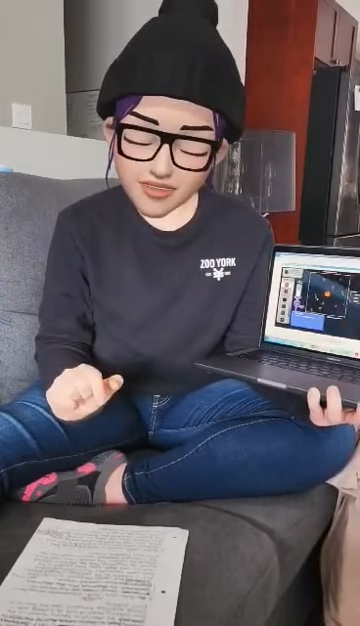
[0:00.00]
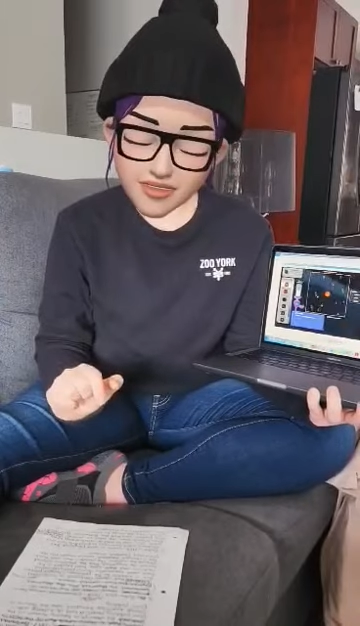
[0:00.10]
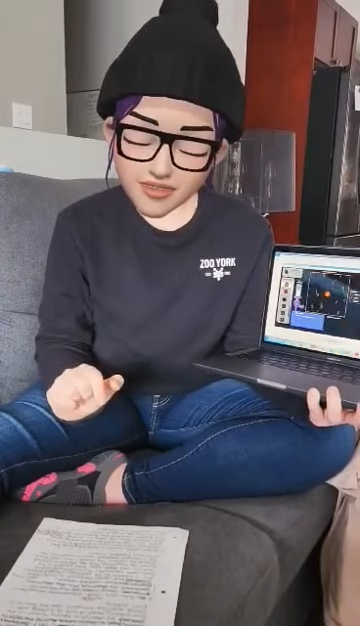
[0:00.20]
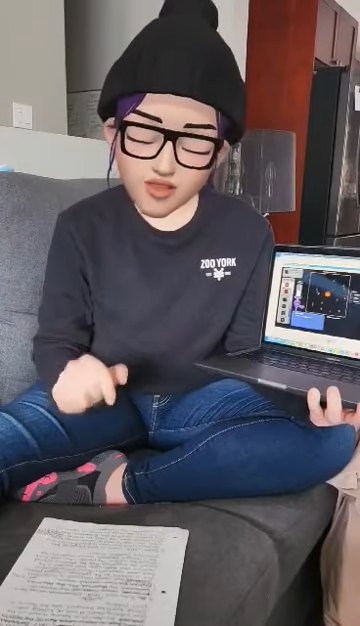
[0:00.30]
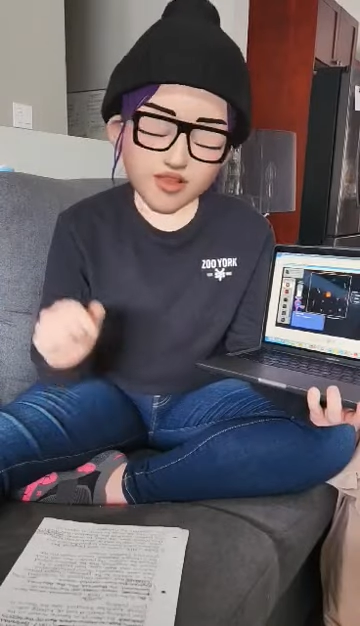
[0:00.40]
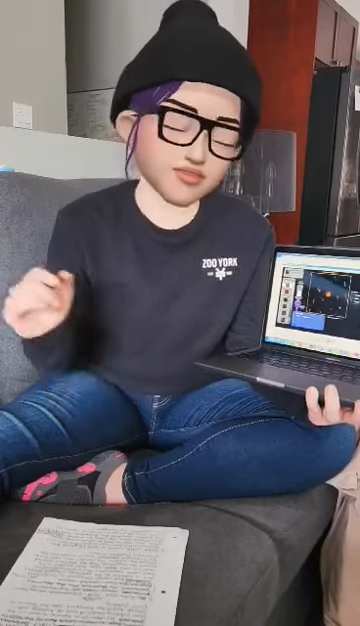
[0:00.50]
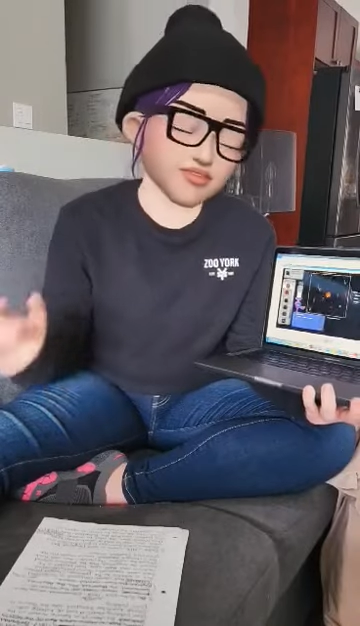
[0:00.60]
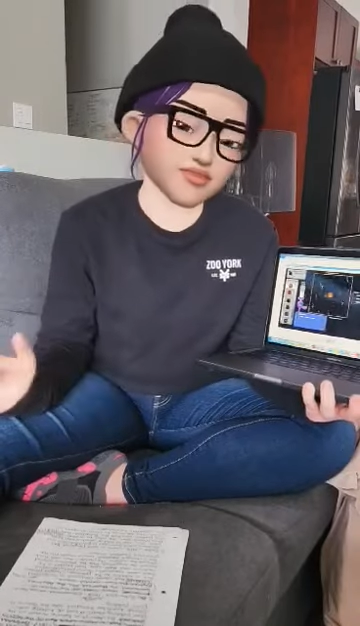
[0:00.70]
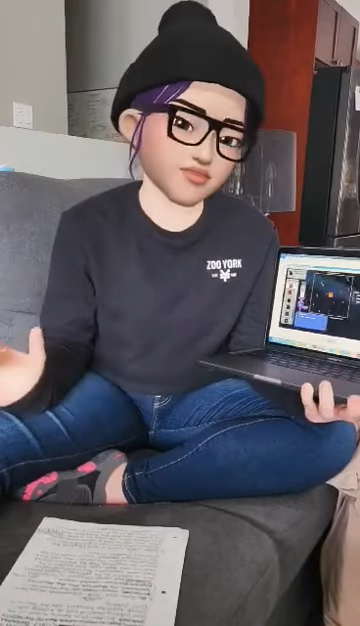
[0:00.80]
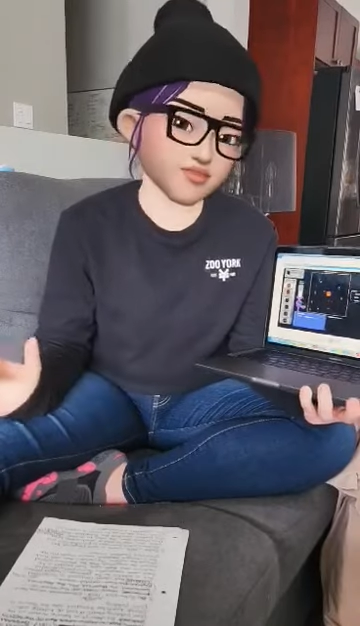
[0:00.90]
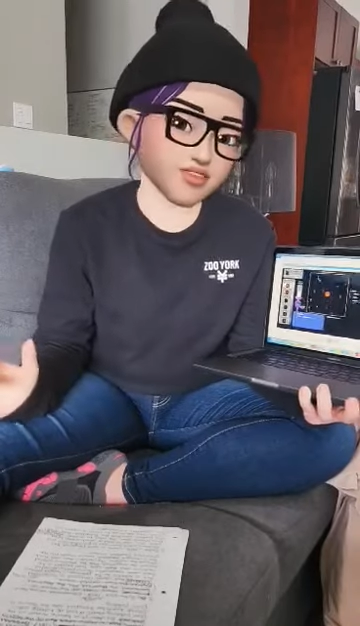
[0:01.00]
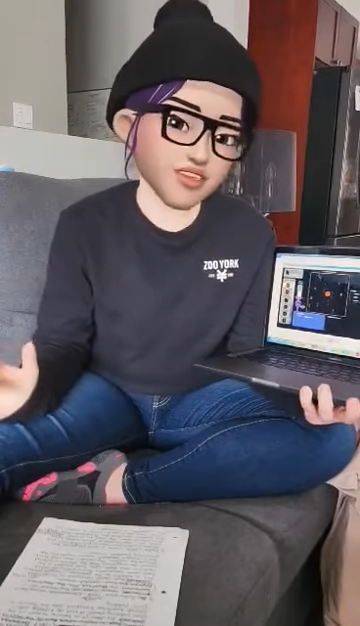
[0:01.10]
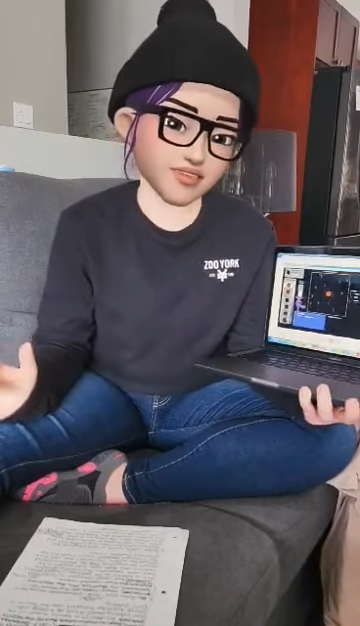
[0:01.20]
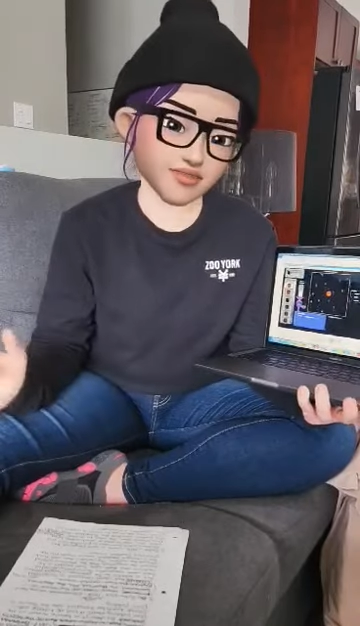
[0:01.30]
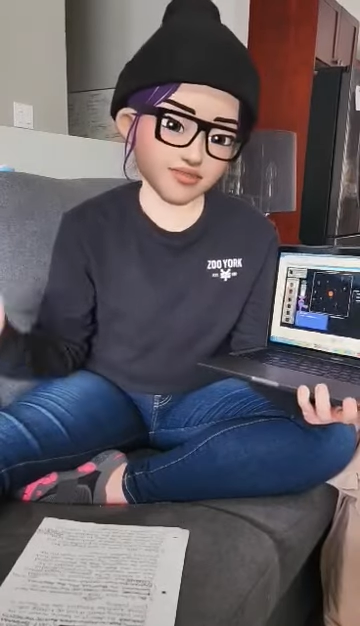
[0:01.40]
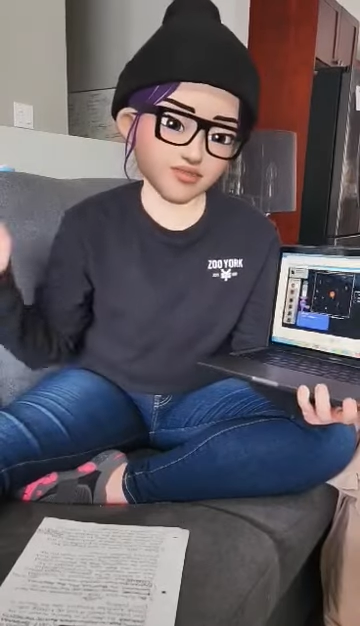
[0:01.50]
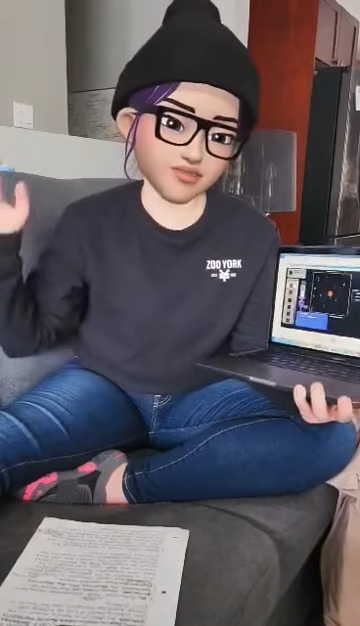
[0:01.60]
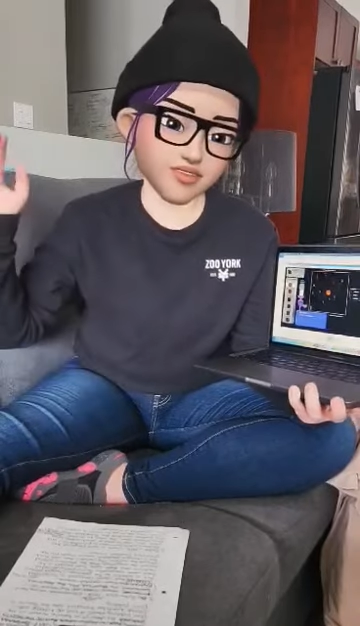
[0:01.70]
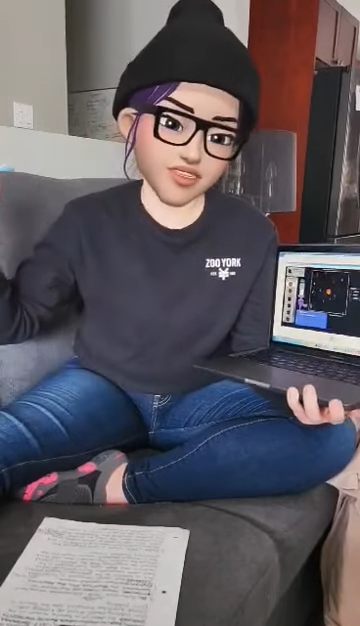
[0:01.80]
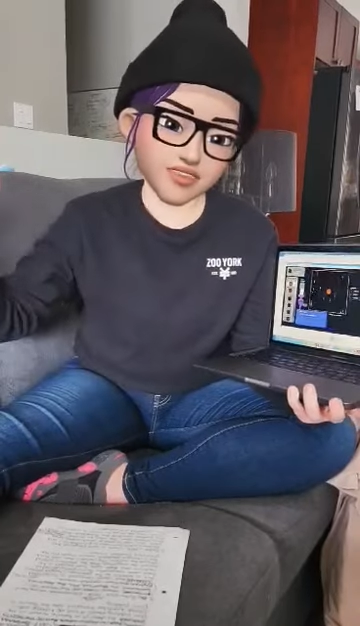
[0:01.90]
opposites attract. So
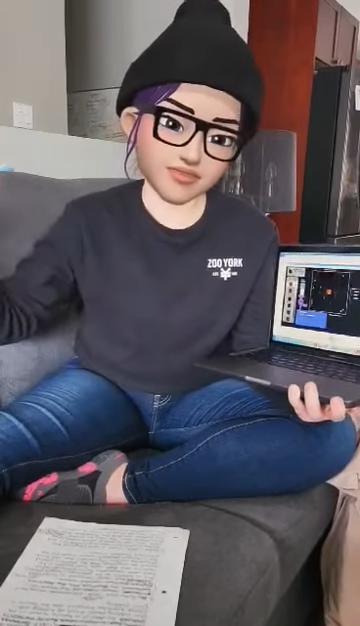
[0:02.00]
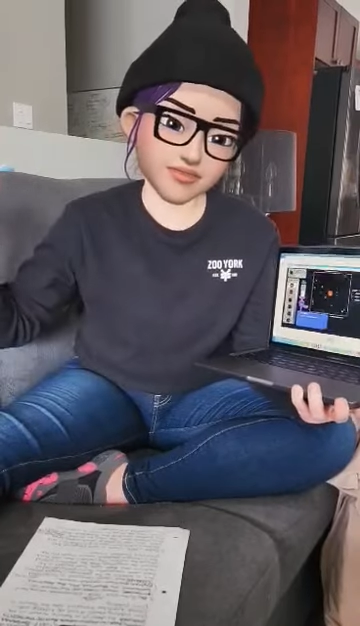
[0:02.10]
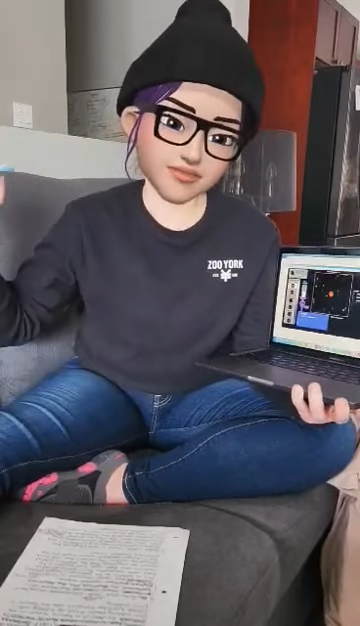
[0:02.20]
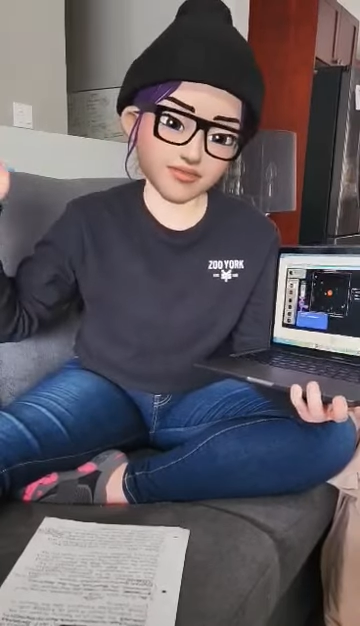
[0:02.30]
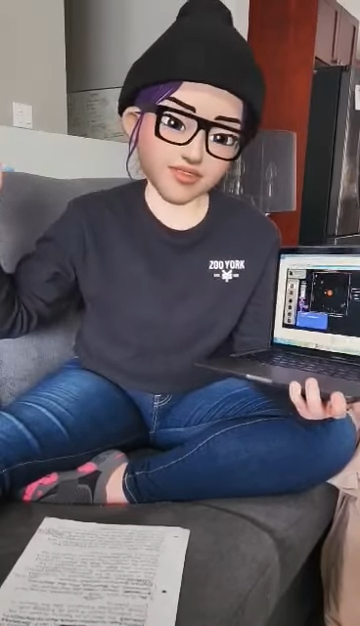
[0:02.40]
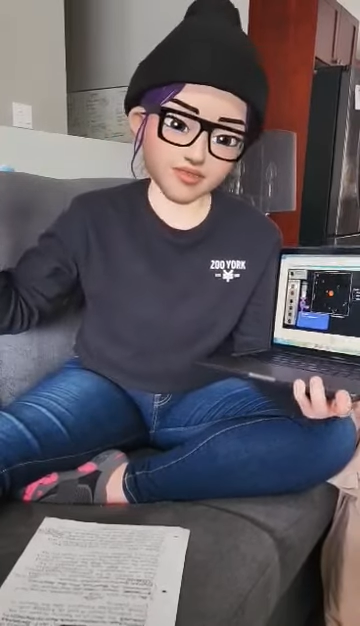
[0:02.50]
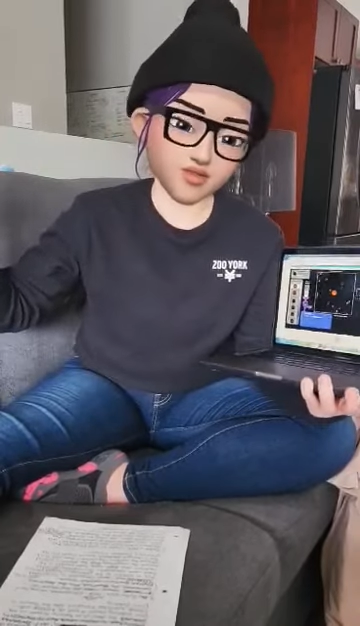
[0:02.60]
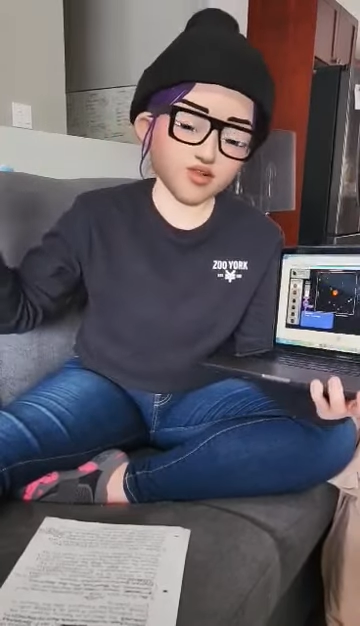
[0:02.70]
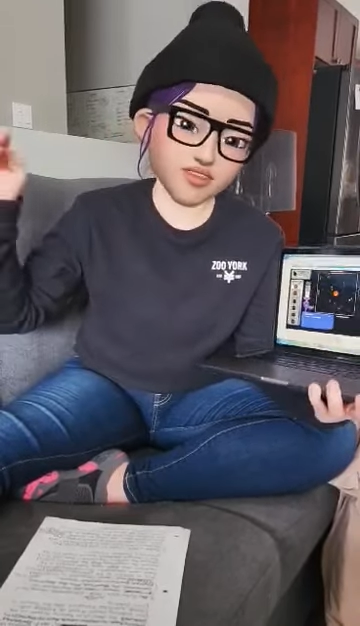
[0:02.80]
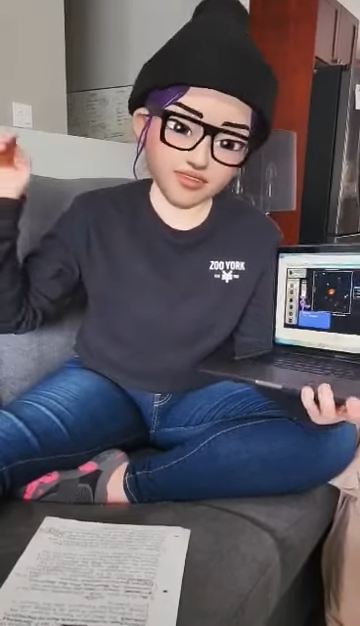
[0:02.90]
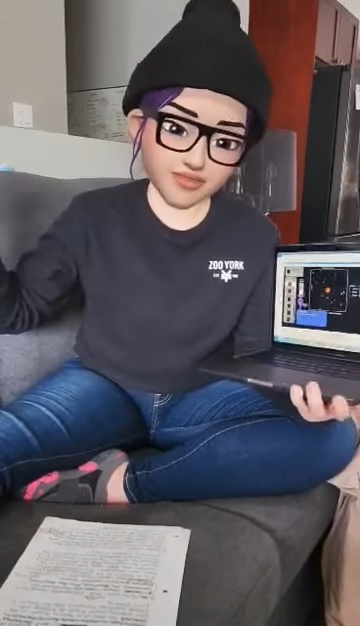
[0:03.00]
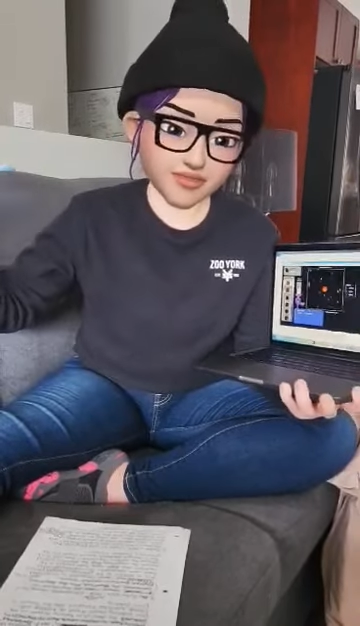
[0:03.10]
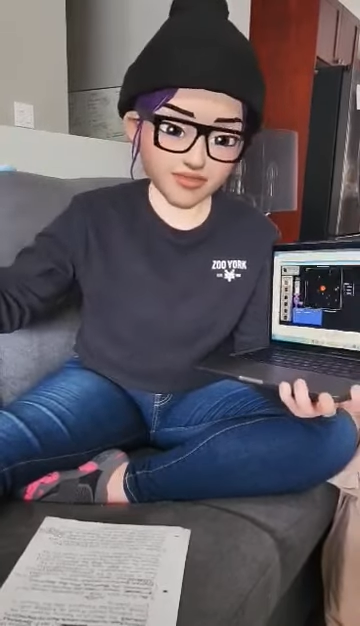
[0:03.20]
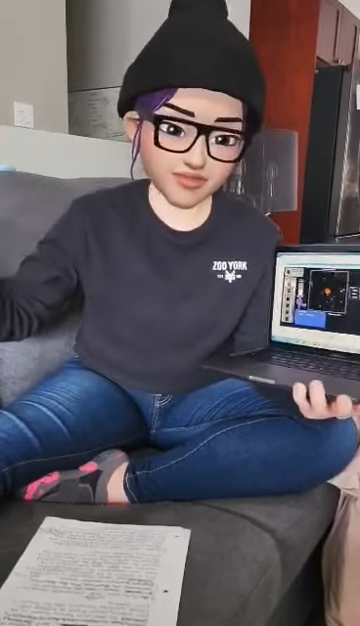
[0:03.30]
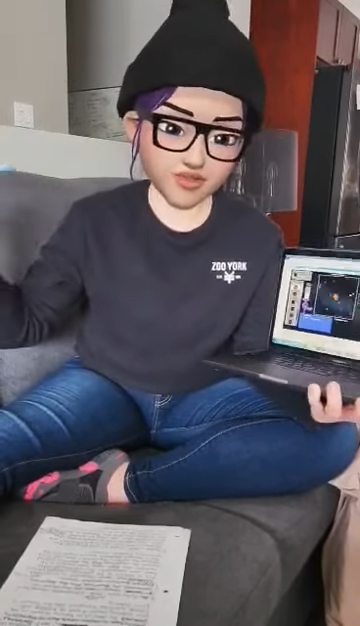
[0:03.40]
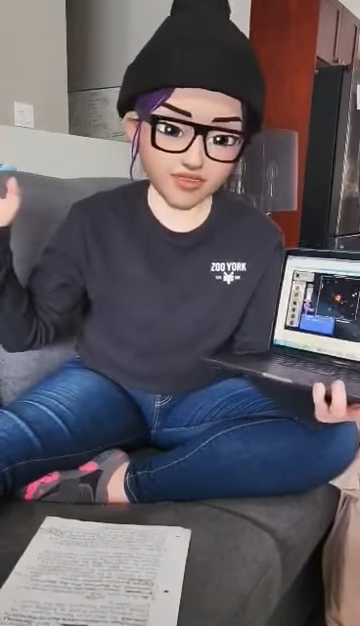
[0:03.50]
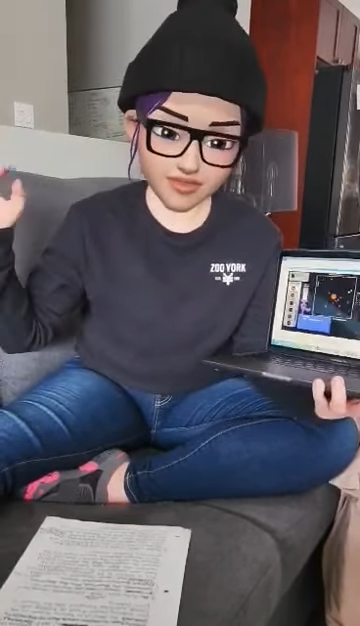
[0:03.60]
negative and positively charged